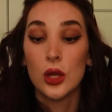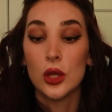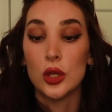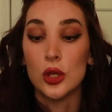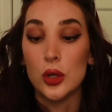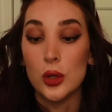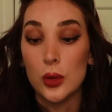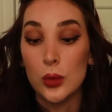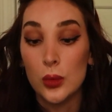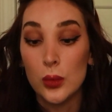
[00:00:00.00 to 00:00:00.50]

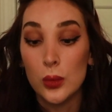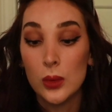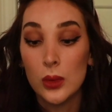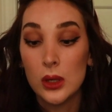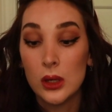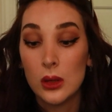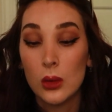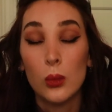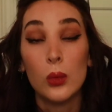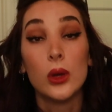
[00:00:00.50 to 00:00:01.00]

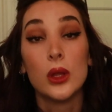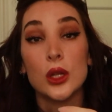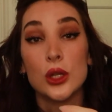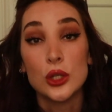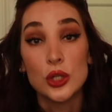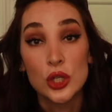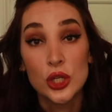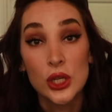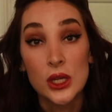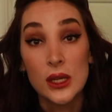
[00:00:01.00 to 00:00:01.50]
You will
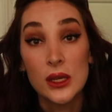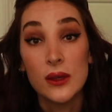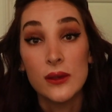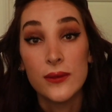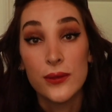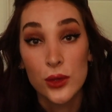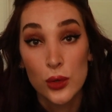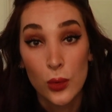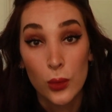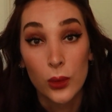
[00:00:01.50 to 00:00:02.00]

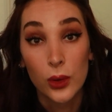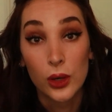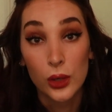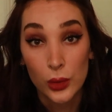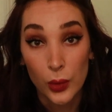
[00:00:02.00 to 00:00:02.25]
achieve your